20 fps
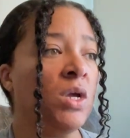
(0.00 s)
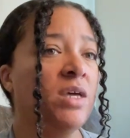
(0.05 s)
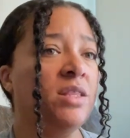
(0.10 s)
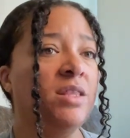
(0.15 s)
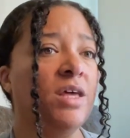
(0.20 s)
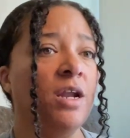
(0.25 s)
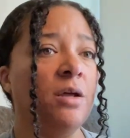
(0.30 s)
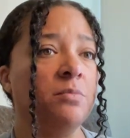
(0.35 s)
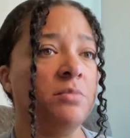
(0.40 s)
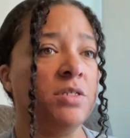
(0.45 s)

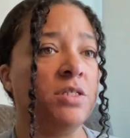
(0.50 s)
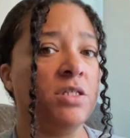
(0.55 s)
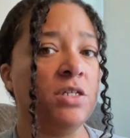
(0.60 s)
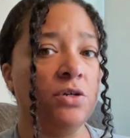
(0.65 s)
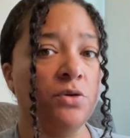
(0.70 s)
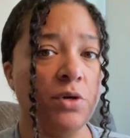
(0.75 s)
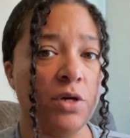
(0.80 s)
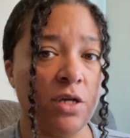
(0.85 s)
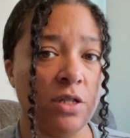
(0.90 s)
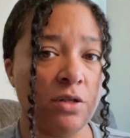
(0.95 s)
that I'm
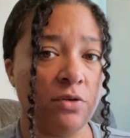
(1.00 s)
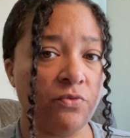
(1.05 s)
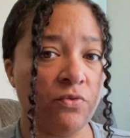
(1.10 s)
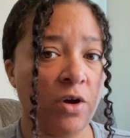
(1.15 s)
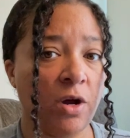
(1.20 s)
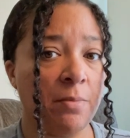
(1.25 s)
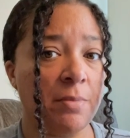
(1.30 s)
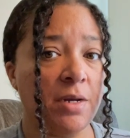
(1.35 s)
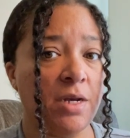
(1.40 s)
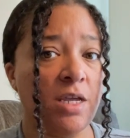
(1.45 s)
still healing
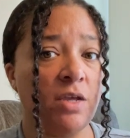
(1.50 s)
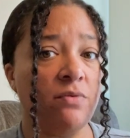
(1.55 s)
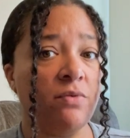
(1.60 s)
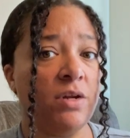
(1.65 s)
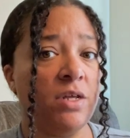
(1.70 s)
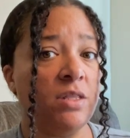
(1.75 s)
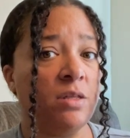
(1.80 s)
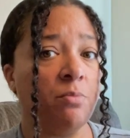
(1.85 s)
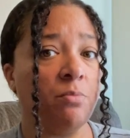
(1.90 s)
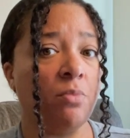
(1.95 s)
from and even
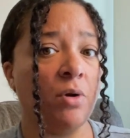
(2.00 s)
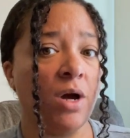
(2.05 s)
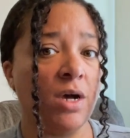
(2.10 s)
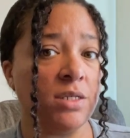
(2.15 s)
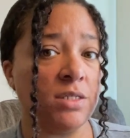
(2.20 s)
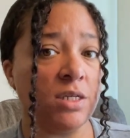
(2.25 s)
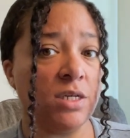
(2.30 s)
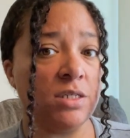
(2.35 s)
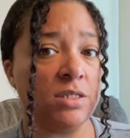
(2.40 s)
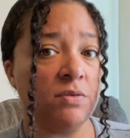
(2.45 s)
in the
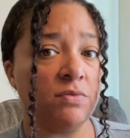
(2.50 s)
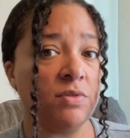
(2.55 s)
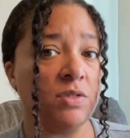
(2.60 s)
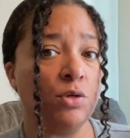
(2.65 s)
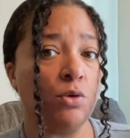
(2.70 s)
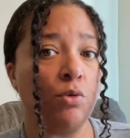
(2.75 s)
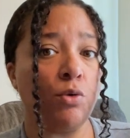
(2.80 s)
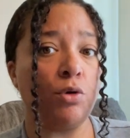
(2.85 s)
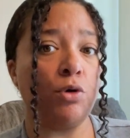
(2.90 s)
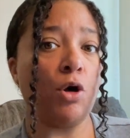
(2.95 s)
process of
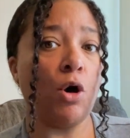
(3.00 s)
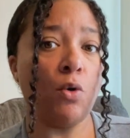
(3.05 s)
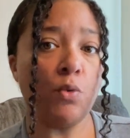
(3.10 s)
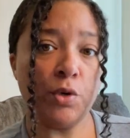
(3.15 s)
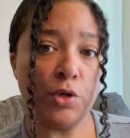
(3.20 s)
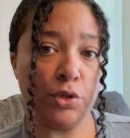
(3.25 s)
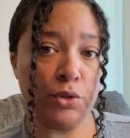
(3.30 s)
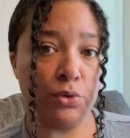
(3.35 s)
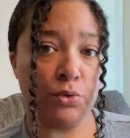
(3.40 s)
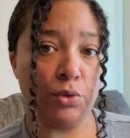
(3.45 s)
still
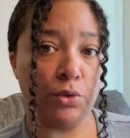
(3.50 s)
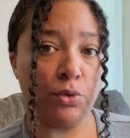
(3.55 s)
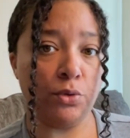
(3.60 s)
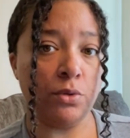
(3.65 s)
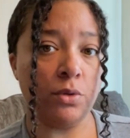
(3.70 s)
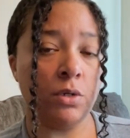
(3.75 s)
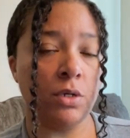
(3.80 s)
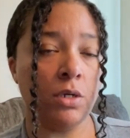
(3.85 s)
going through